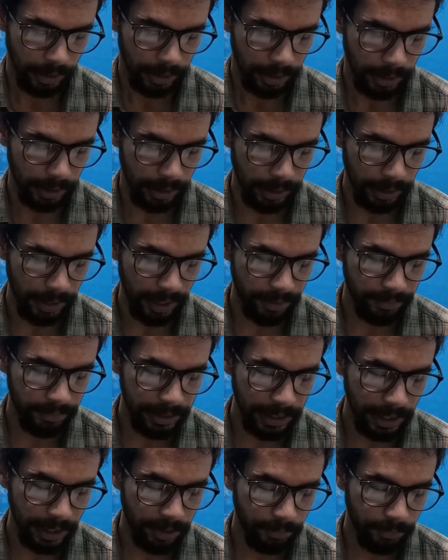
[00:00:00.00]
I will
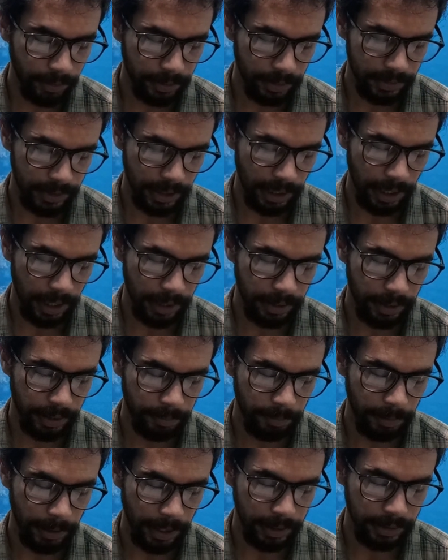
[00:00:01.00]
tell him what you say, Hana
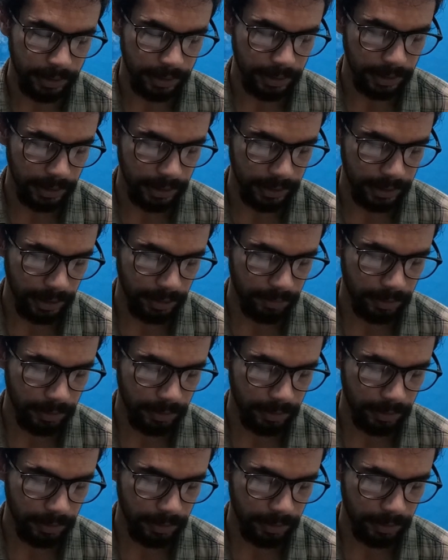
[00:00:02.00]
replied courteously,